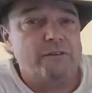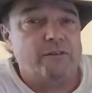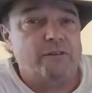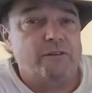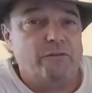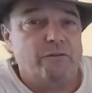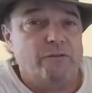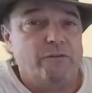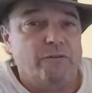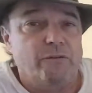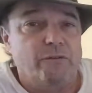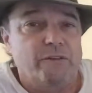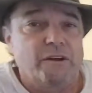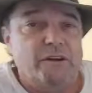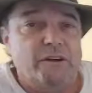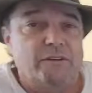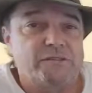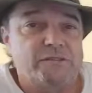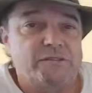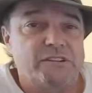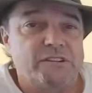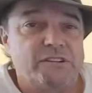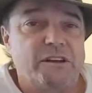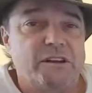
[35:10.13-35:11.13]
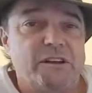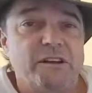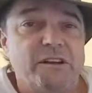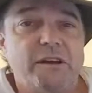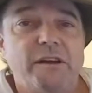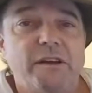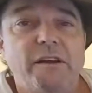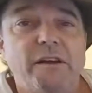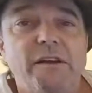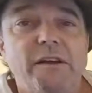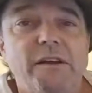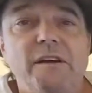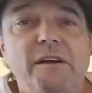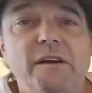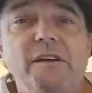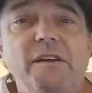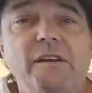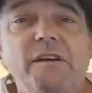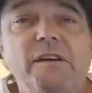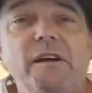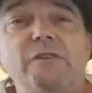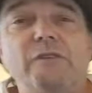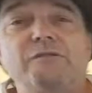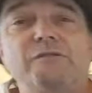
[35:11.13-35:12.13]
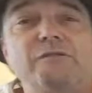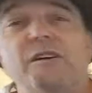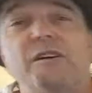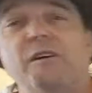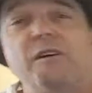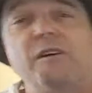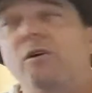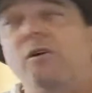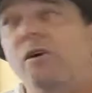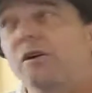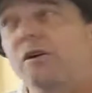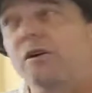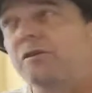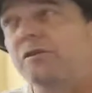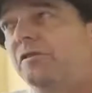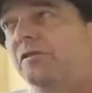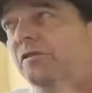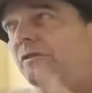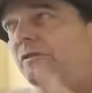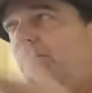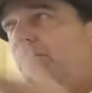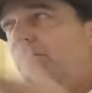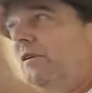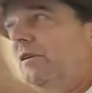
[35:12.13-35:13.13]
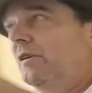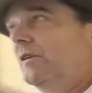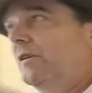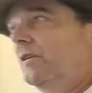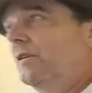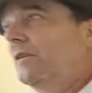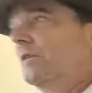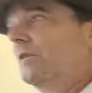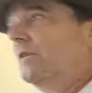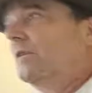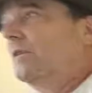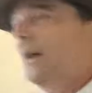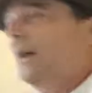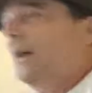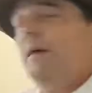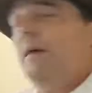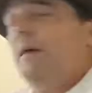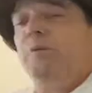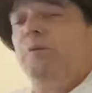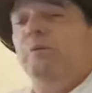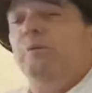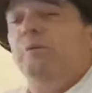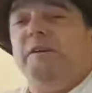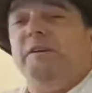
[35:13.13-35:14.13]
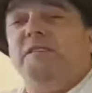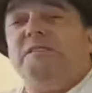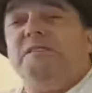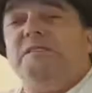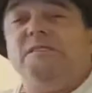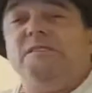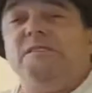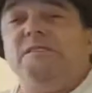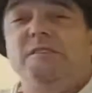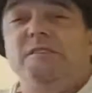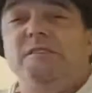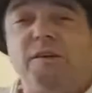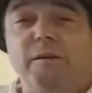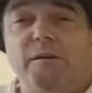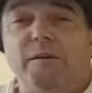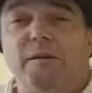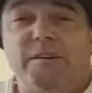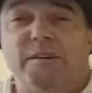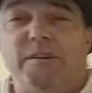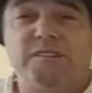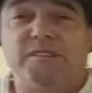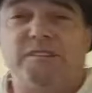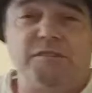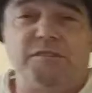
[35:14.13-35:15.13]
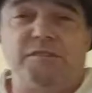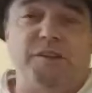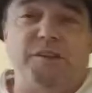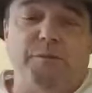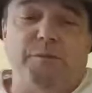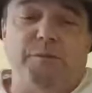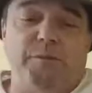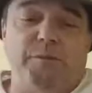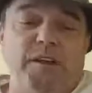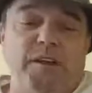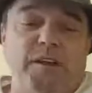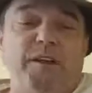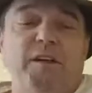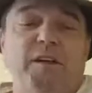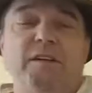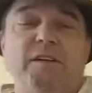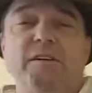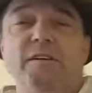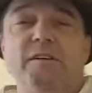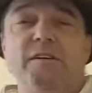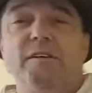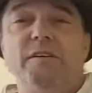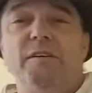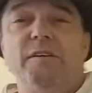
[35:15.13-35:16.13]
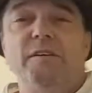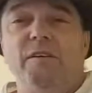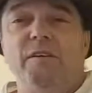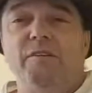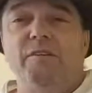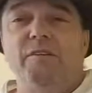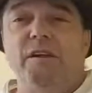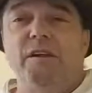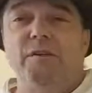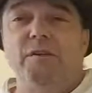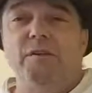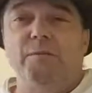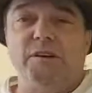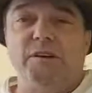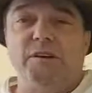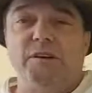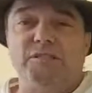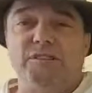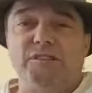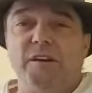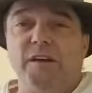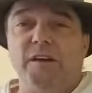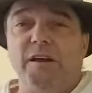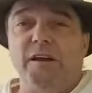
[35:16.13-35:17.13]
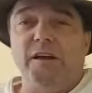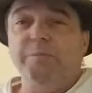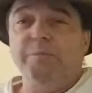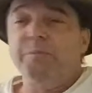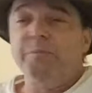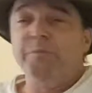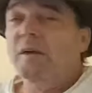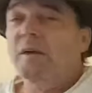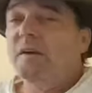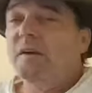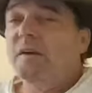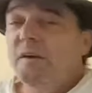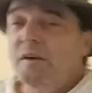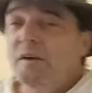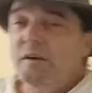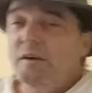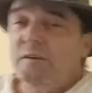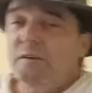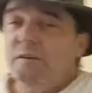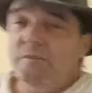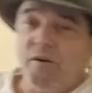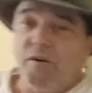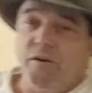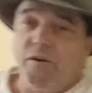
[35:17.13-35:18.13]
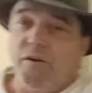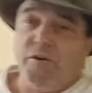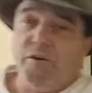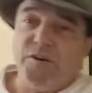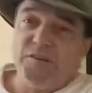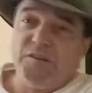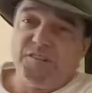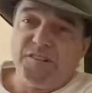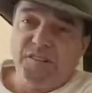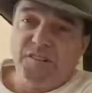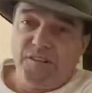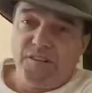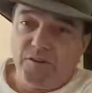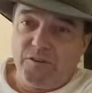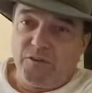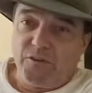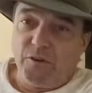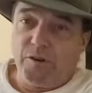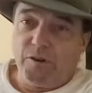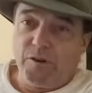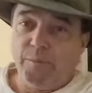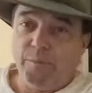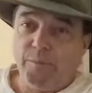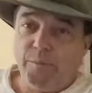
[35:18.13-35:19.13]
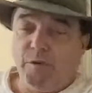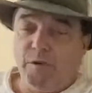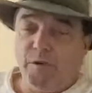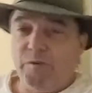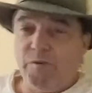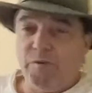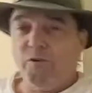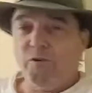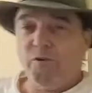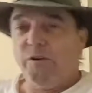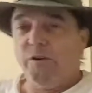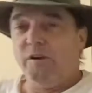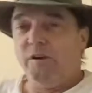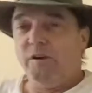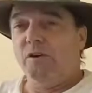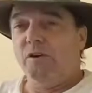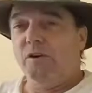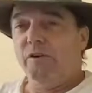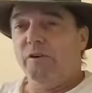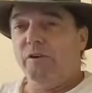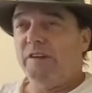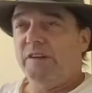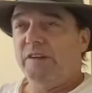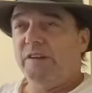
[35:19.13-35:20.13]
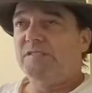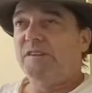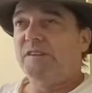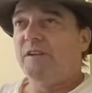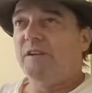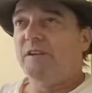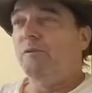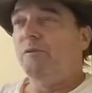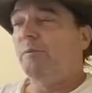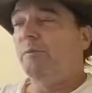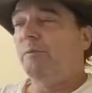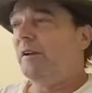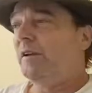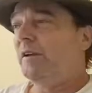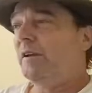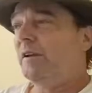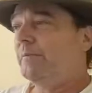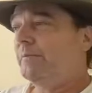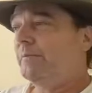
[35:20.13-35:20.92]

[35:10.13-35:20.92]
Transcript: What else again? I was gonna go out to Applebee's, get myself something to eat. Haven't eaten much today. Figure, of course, drink a beer before you go, right? Save the money.